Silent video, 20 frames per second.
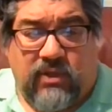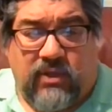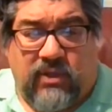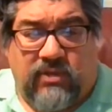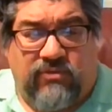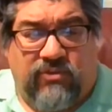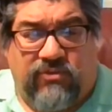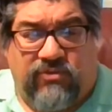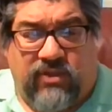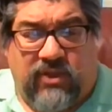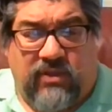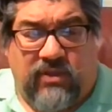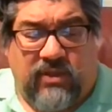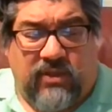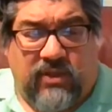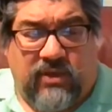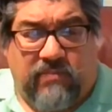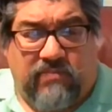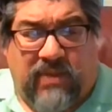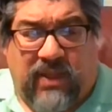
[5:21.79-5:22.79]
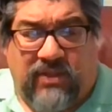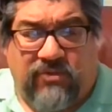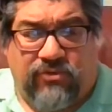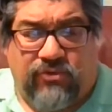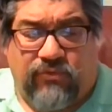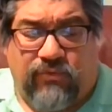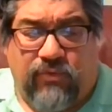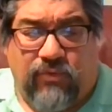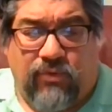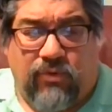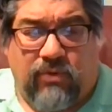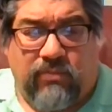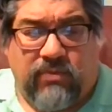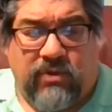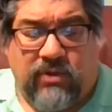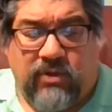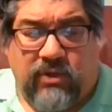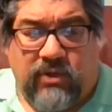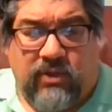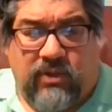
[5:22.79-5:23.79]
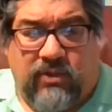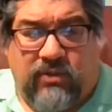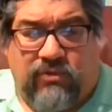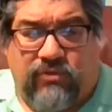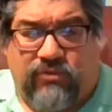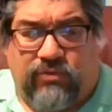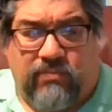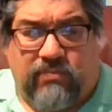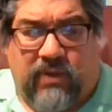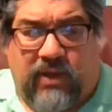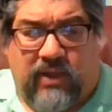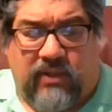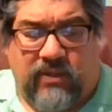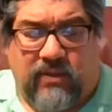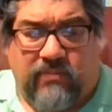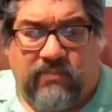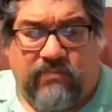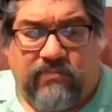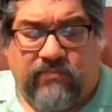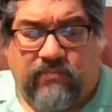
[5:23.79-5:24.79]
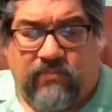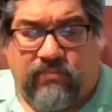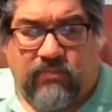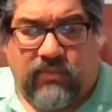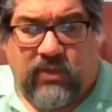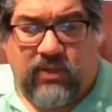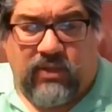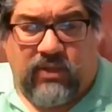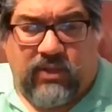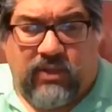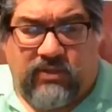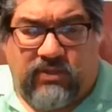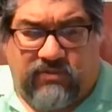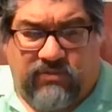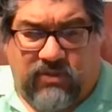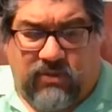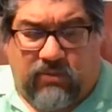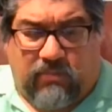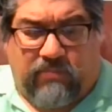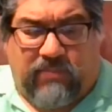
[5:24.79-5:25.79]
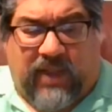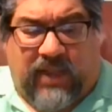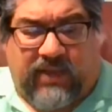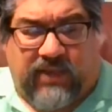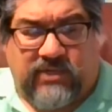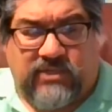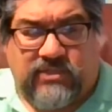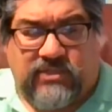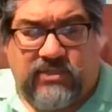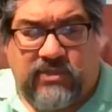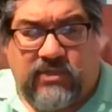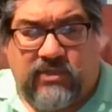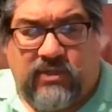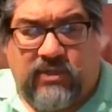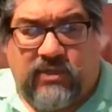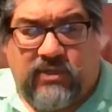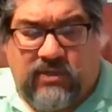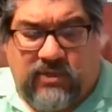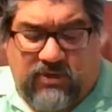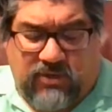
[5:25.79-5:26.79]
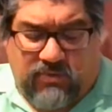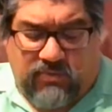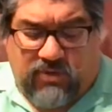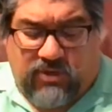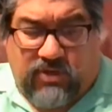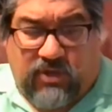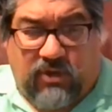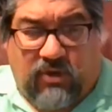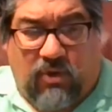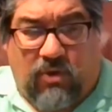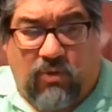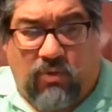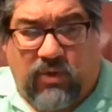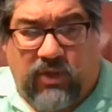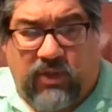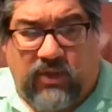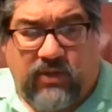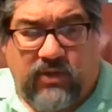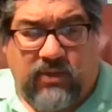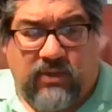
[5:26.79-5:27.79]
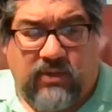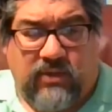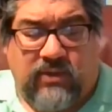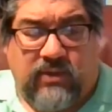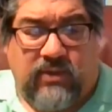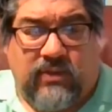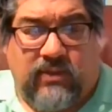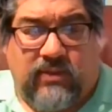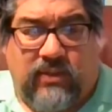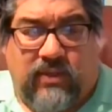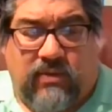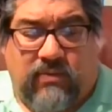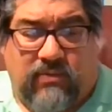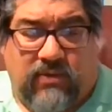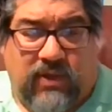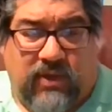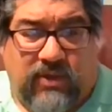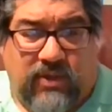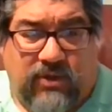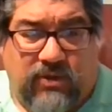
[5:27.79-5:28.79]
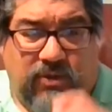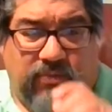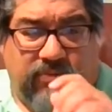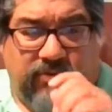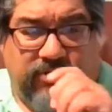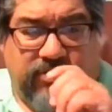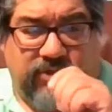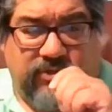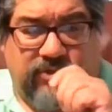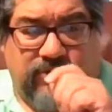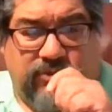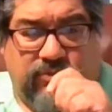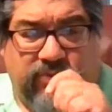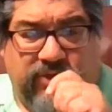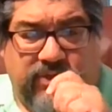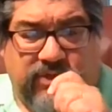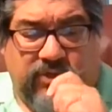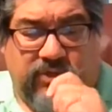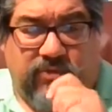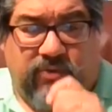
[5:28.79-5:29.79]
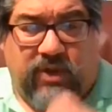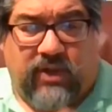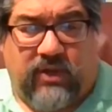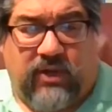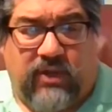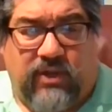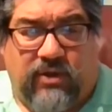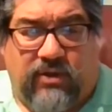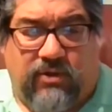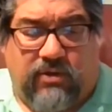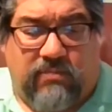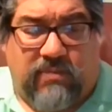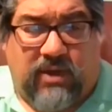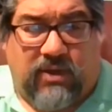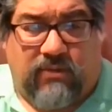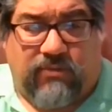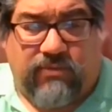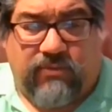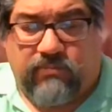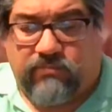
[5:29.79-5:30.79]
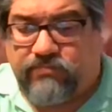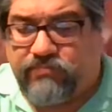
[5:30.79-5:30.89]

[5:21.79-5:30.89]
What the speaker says: It's usually in a paste form. Used to buy them in these little packets that you would cut a hole in, and then you would just squeeze it directly into your mouth.